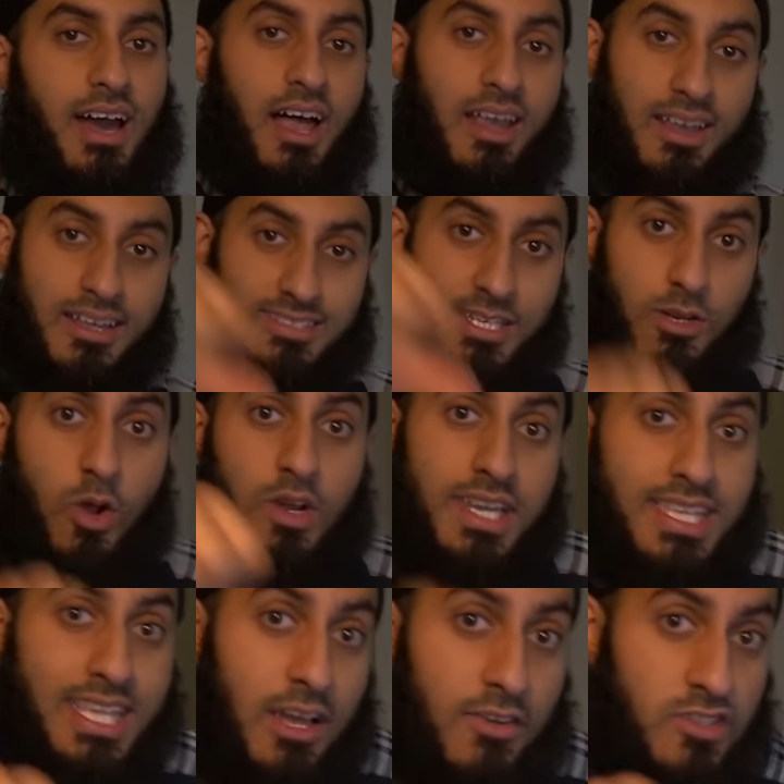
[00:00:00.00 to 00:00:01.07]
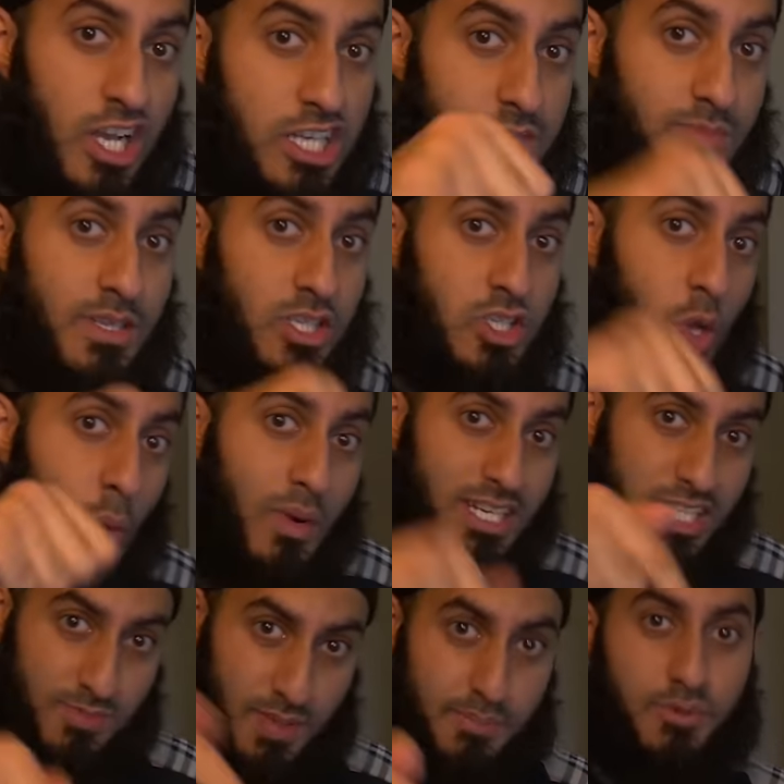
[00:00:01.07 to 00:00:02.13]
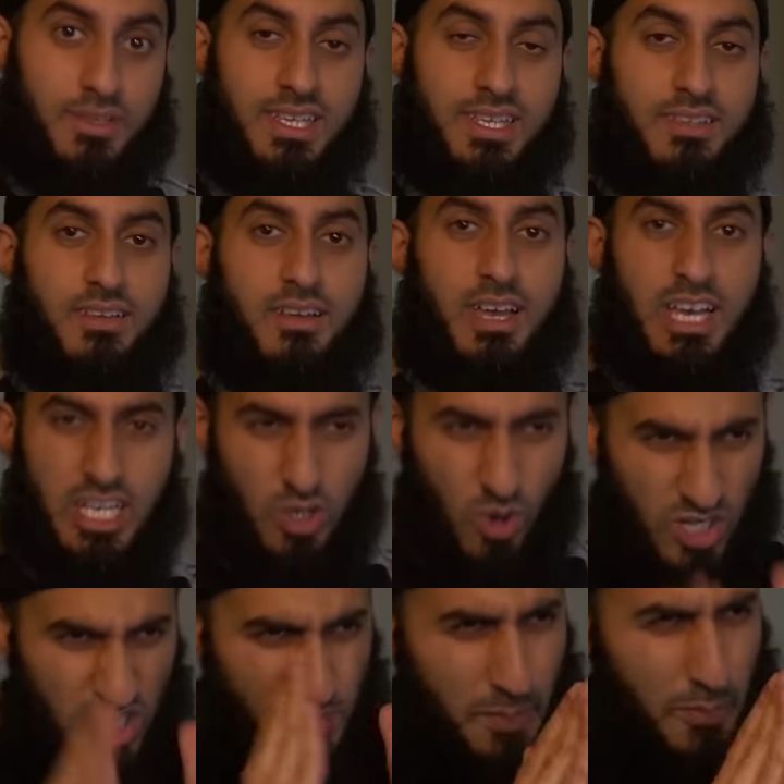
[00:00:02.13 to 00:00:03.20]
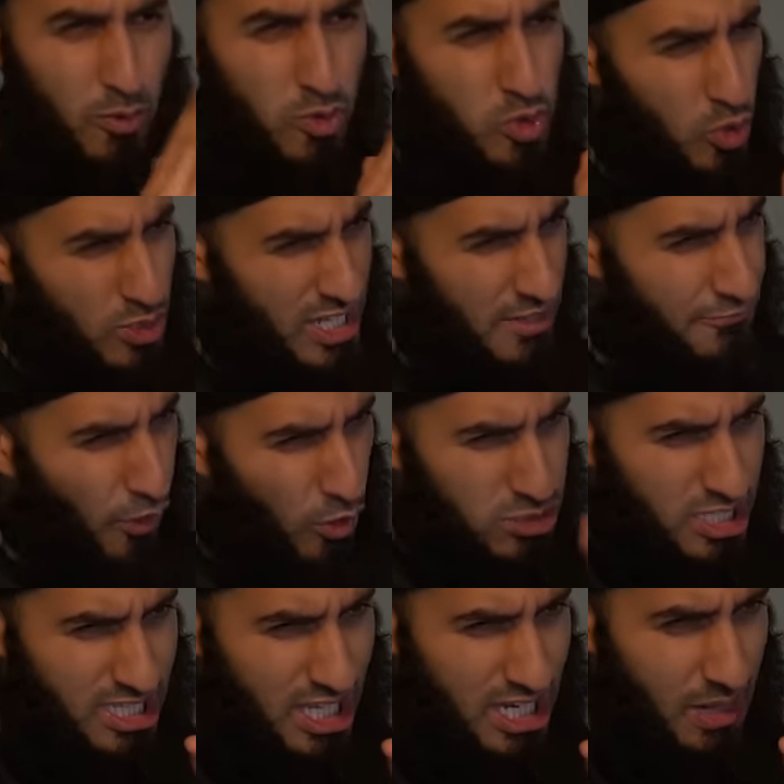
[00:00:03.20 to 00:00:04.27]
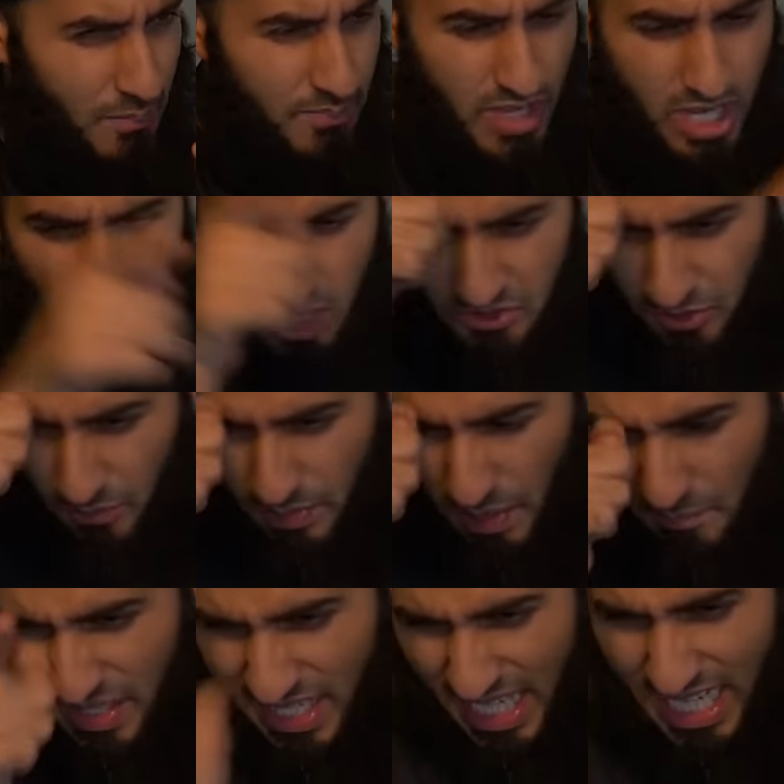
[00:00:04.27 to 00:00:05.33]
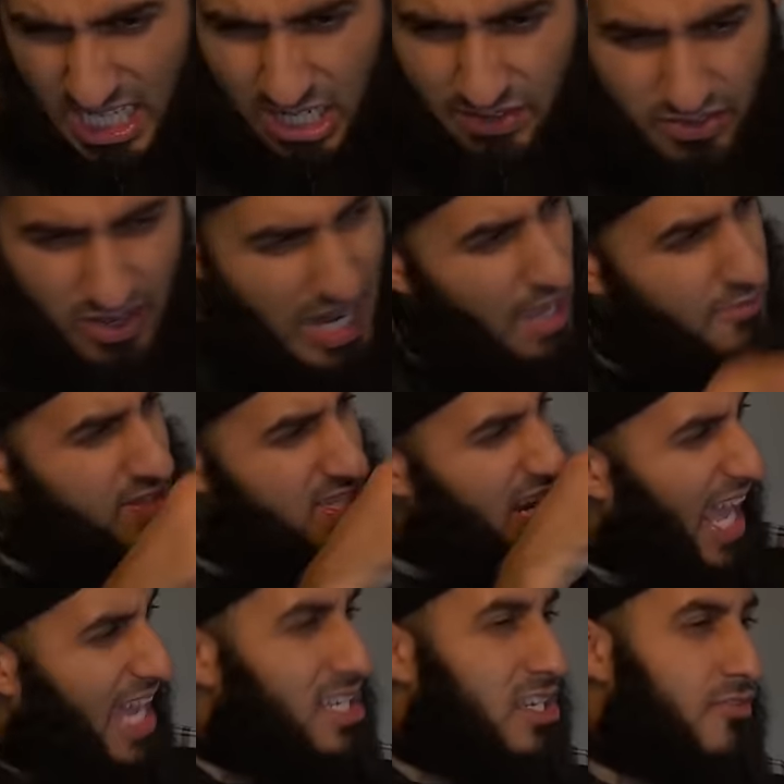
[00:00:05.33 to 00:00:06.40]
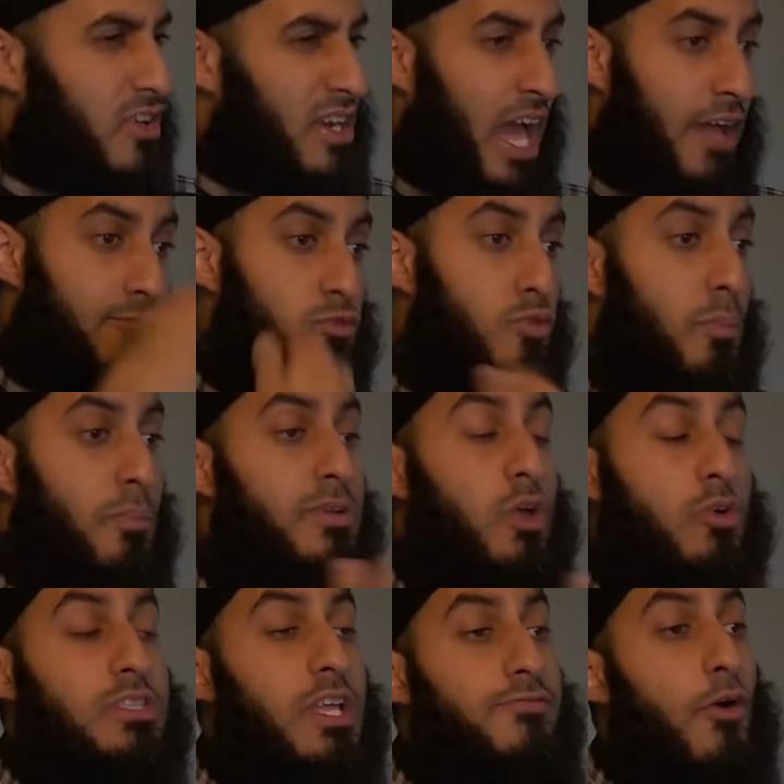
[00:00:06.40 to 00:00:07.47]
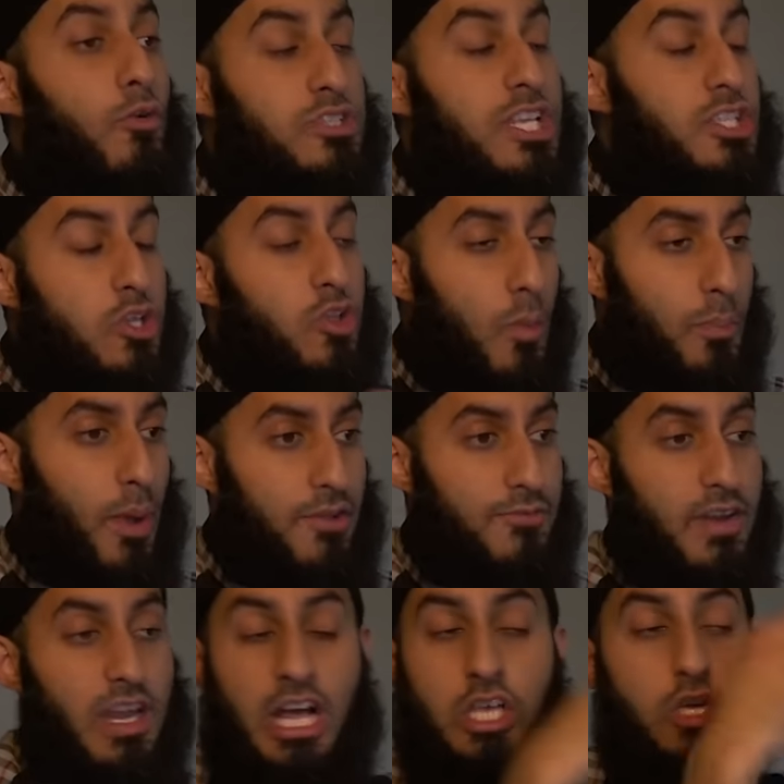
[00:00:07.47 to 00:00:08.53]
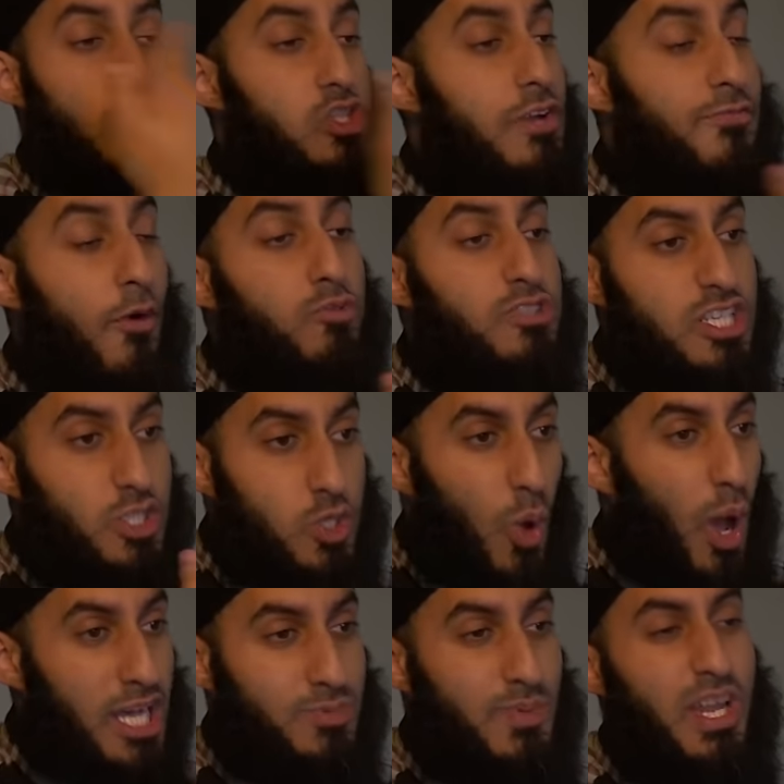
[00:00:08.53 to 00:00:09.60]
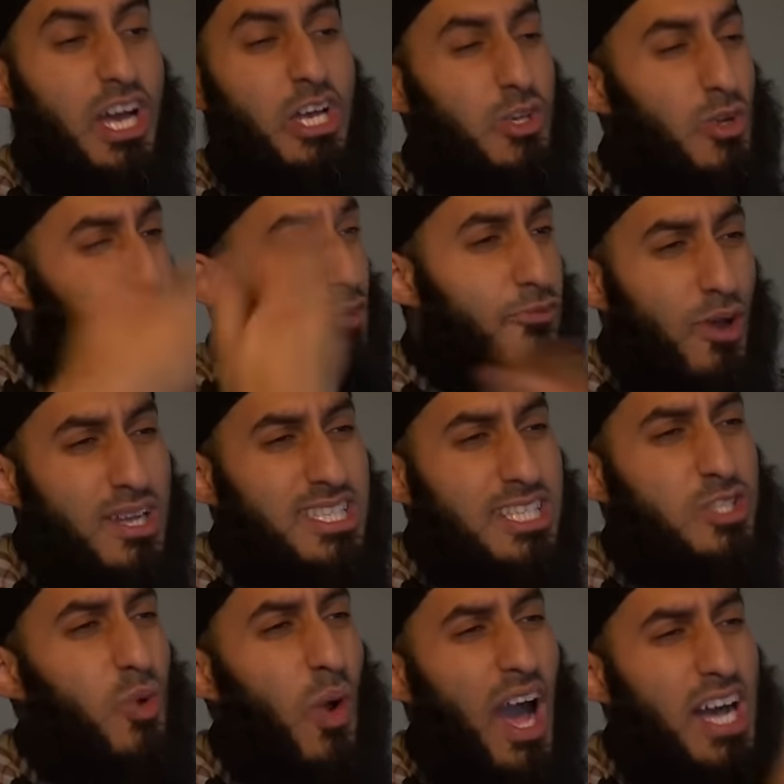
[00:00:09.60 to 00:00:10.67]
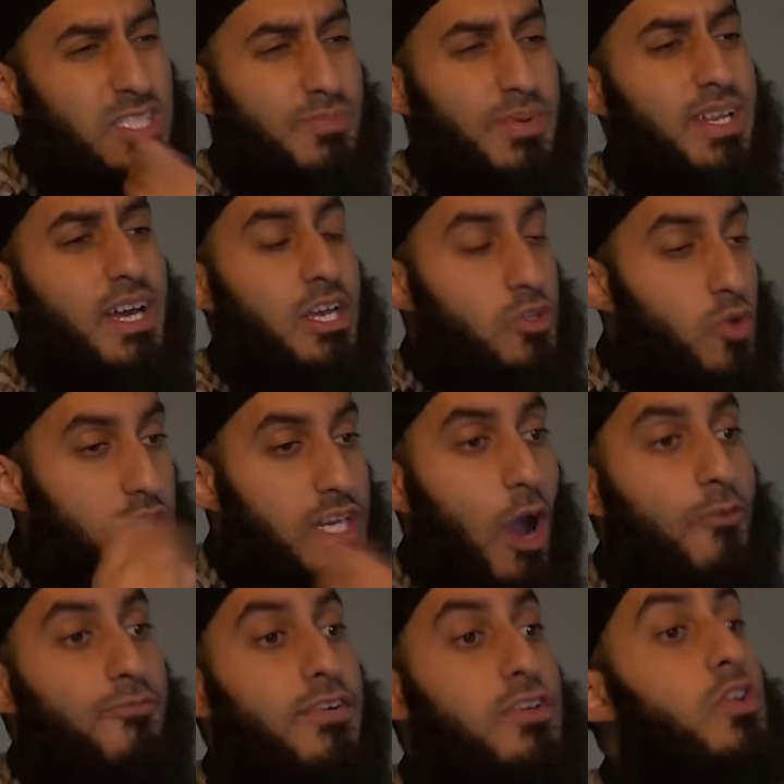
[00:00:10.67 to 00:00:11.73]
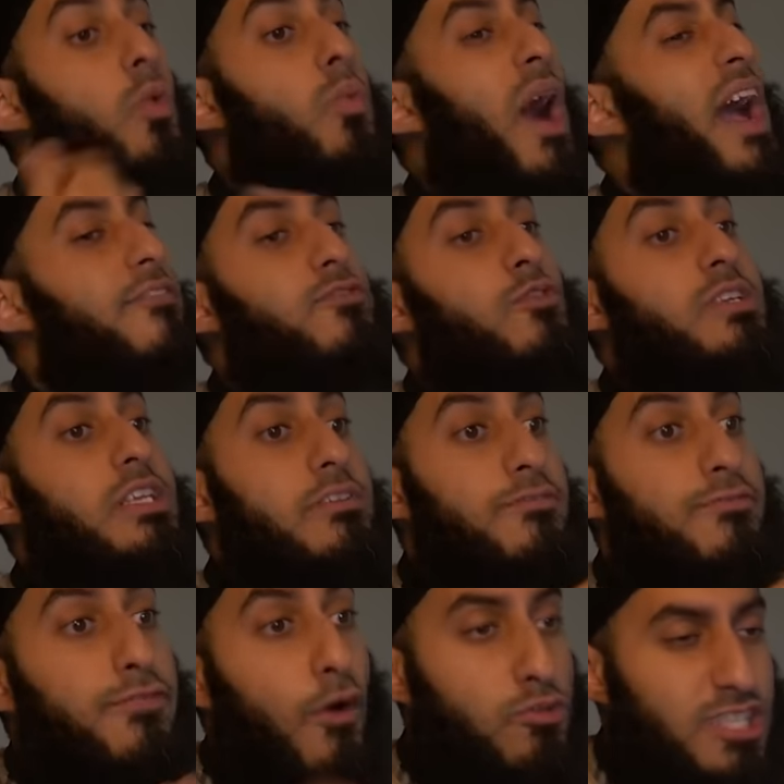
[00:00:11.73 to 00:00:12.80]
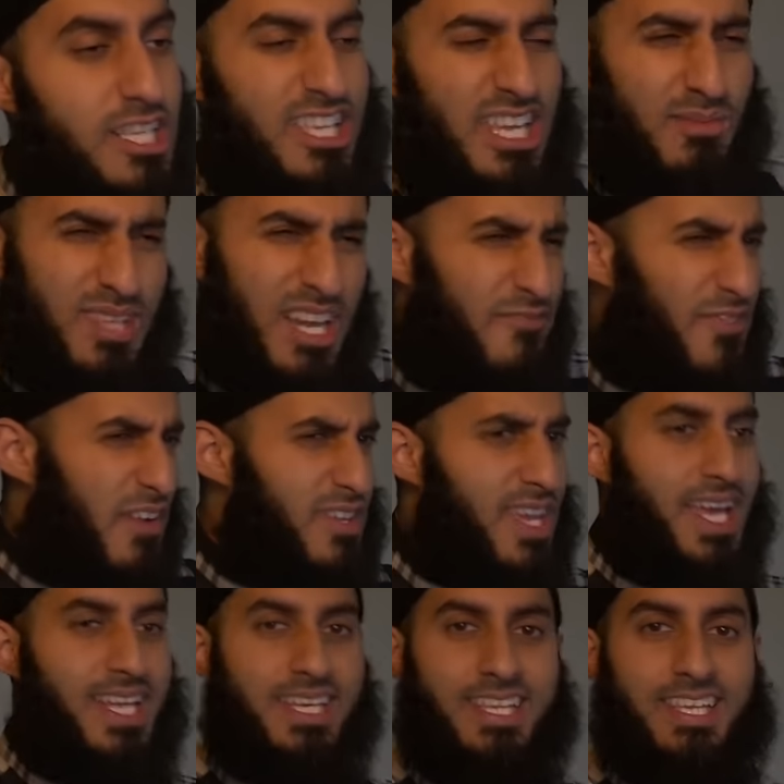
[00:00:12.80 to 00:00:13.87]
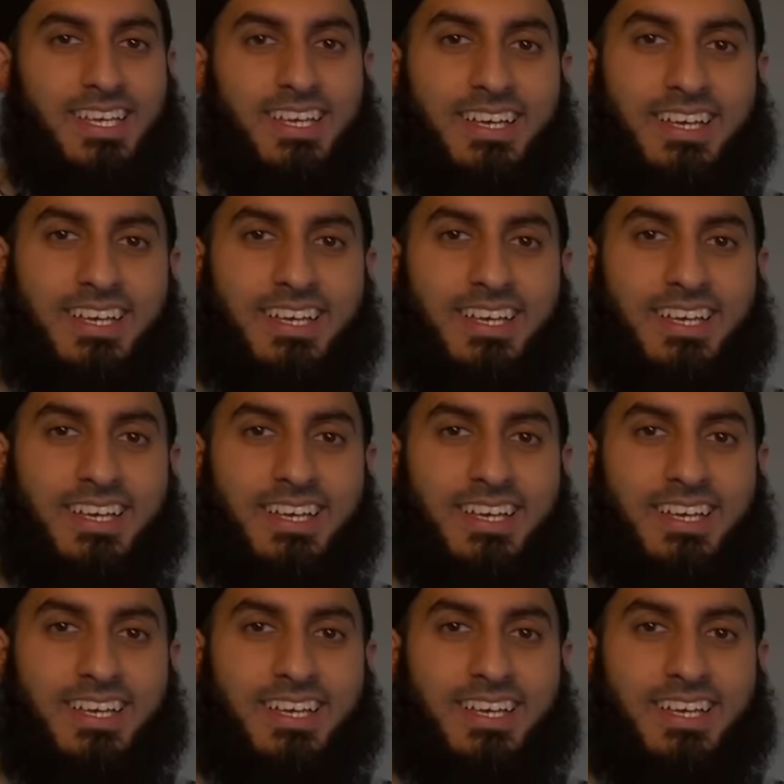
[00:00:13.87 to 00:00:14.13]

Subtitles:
Allah said on the day of judgment, you know what these people did? You know these people who you're devoted to them from the beginning of your life to the end of your life. You're devoted to your boyfriend. You're devoted to your husband. You're devoted to your husband, your girlfriend, your wife. You're devoted to them to the very end.